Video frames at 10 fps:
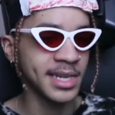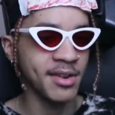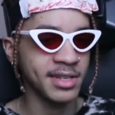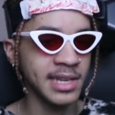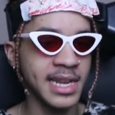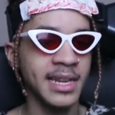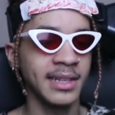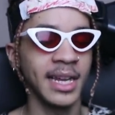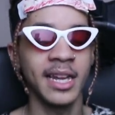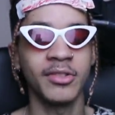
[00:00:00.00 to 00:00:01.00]
seriously.
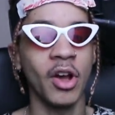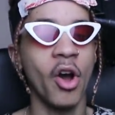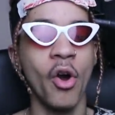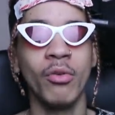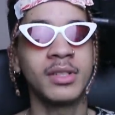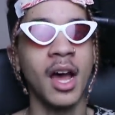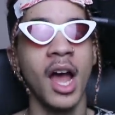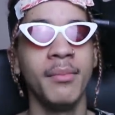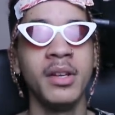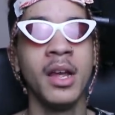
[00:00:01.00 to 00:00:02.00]
Like, the whole
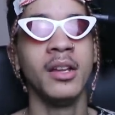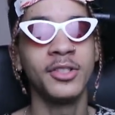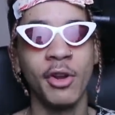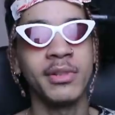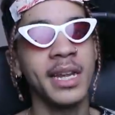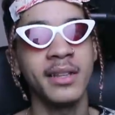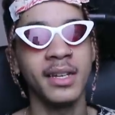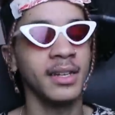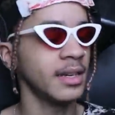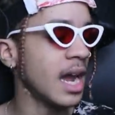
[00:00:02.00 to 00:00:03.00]
time. Don't take...
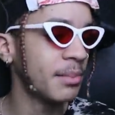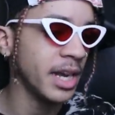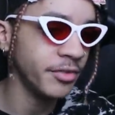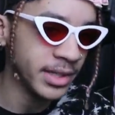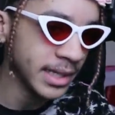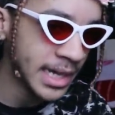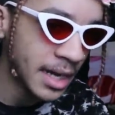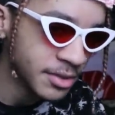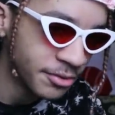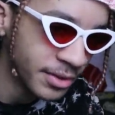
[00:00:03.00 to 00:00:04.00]
I might even get
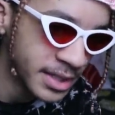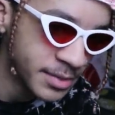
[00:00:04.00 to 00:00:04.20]
cancelled for